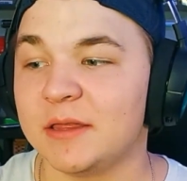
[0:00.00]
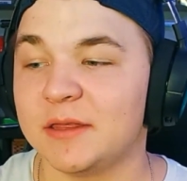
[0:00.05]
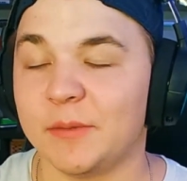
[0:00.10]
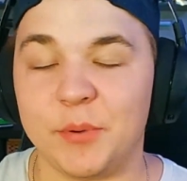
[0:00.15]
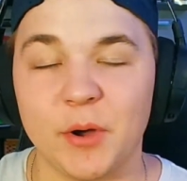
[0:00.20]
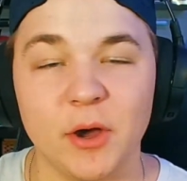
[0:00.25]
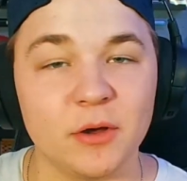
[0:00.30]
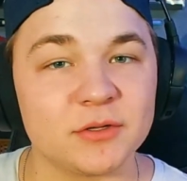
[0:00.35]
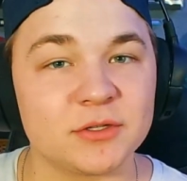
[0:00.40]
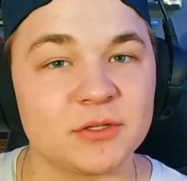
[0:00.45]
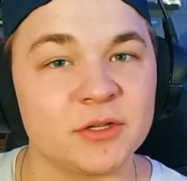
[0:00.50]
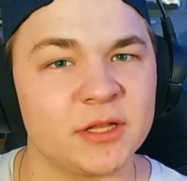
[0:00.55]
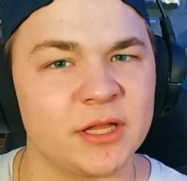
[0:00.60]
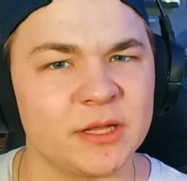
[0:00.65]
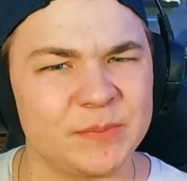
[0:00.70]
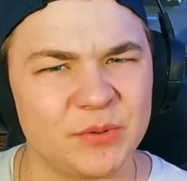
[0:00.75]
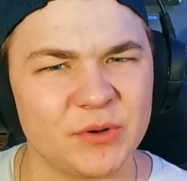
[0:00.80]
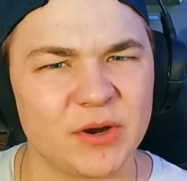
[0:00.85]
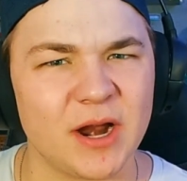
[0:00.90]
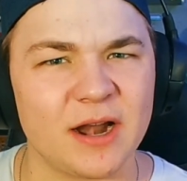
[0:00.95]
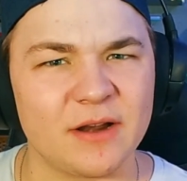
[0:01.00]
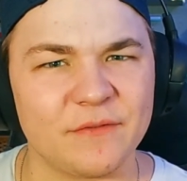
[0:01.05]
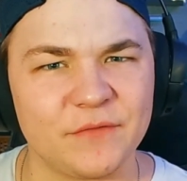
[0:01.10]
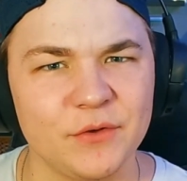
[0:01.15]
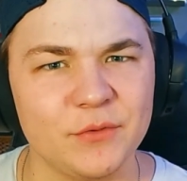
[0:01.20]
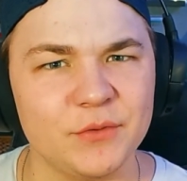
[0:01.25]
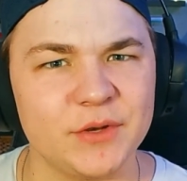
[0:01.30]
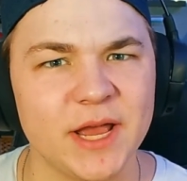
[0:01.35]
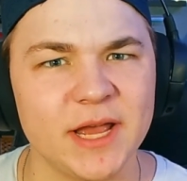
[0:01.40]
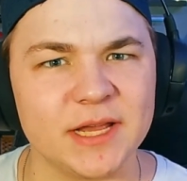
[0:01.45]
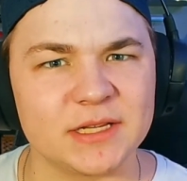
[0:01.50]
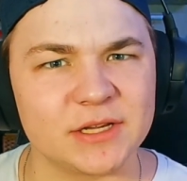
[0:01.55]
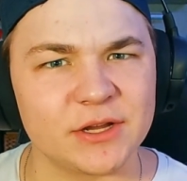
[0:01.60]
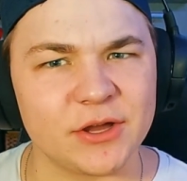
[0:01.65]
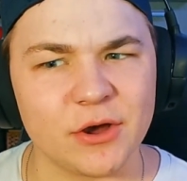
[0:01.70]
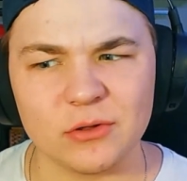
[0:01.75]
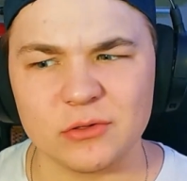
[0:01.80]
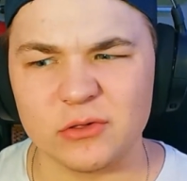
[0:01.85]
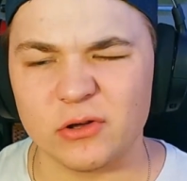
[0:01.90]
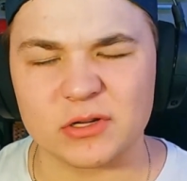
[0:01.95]
The poster they put out a few days
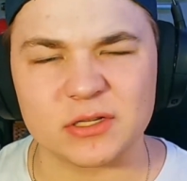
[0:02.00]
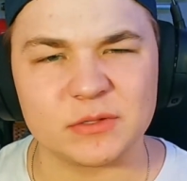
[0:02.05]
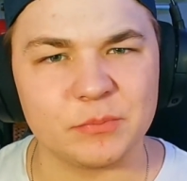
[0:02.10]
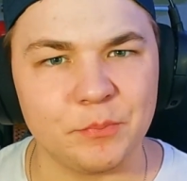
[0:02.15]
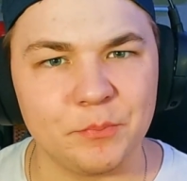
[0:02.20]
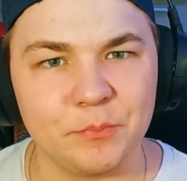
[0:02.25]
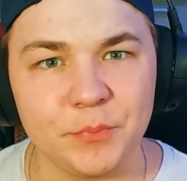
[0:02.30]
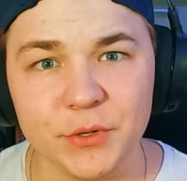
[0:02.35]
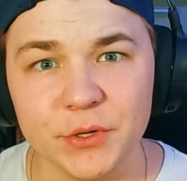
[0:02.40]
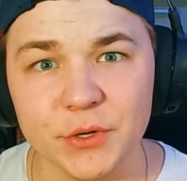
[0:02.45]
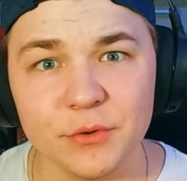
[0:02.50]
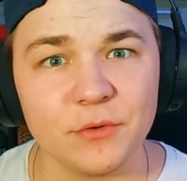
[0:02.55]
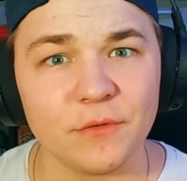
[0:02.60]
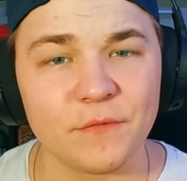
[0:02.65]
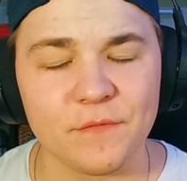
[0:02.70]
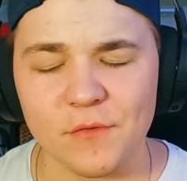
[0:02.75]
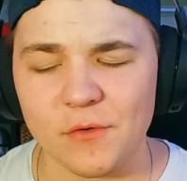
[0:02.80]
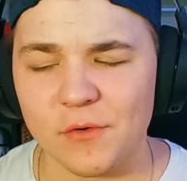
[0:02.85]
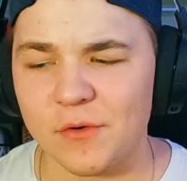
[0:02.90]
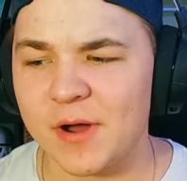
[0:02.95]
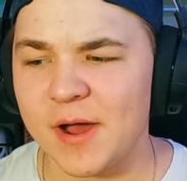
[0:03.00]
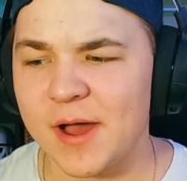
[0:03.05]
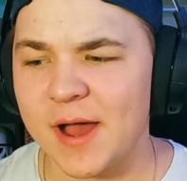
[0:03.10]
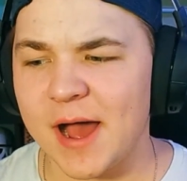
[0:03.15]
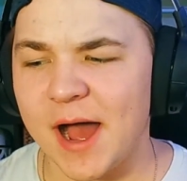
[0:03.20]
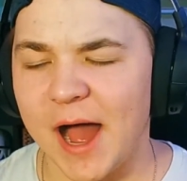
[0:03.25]
ago looks beautiful.